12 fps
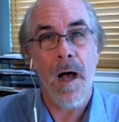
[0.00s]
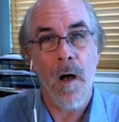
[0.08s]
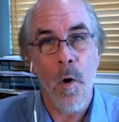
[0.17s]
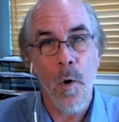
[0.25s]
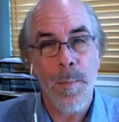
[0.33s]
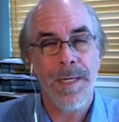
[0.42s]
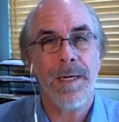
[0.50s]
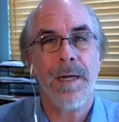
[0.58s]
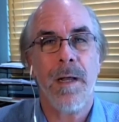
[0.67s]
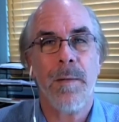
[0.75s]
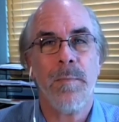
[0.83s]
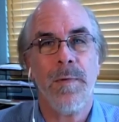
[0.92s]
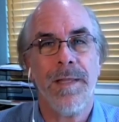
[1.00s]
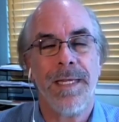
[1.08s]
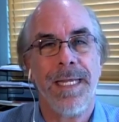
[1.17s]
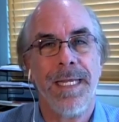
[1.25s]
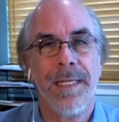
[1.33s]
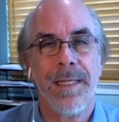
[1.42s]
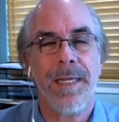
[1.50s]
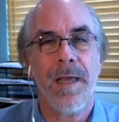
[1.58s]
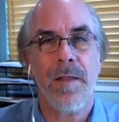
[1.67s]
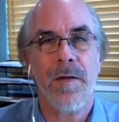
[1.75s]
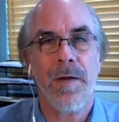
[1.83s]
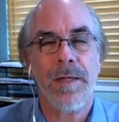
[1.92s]
opening it up with the key at the
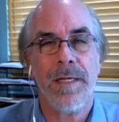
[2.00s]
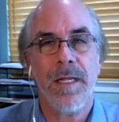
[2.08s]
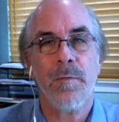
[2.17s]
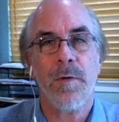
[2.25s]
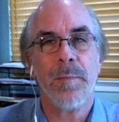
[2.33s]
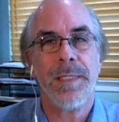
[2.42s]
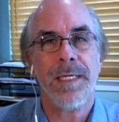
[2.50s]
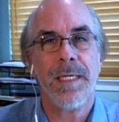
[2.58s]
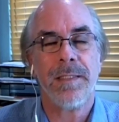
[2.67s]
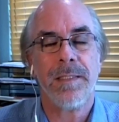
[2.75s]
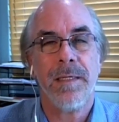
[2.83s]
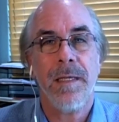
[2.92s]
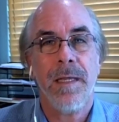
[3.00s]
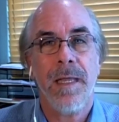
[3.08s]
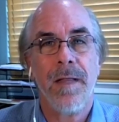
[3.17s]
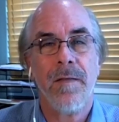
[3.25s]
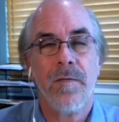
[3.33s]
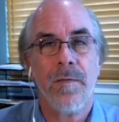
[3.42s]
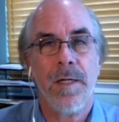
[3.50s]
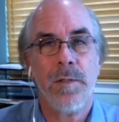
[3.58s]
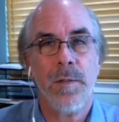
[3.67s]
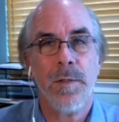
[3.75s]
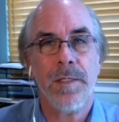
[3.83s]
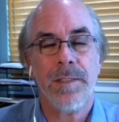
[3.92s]
other end, decrypting it, and so that
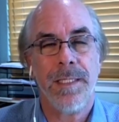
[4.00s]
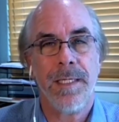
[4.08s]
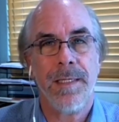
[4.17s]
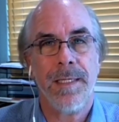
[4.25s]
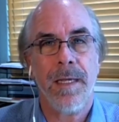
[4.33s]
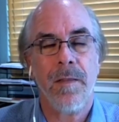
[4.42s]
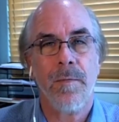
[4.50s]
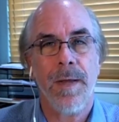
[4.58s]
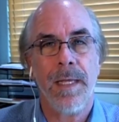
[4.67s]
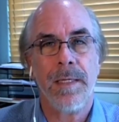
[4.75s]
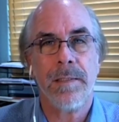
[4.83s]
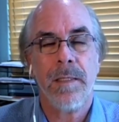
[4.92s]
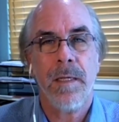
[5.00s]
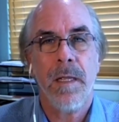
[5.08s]
you can see it at the other end.